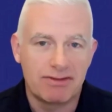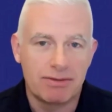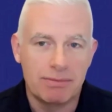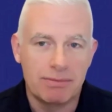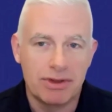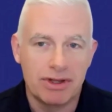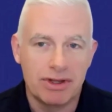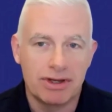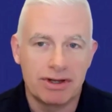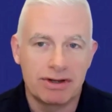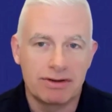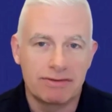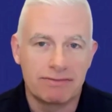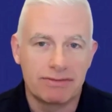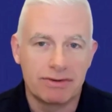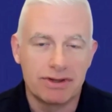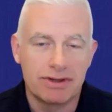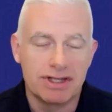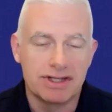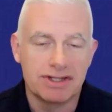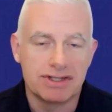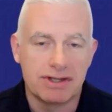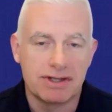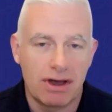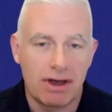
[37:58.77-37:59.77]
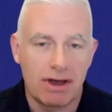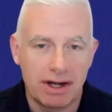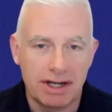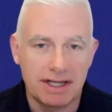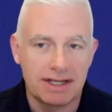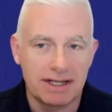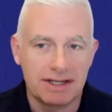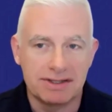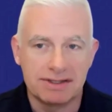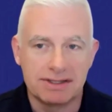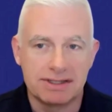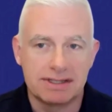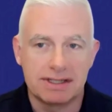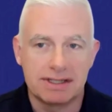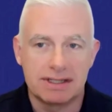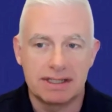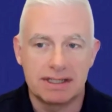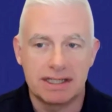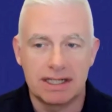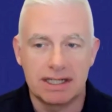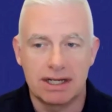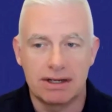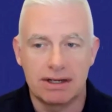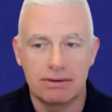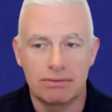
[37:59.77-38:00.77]
for this audience,
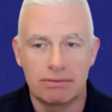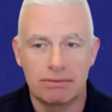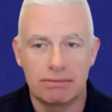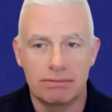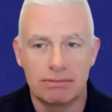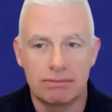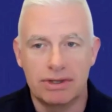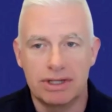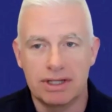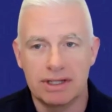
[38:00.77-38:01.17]
you know,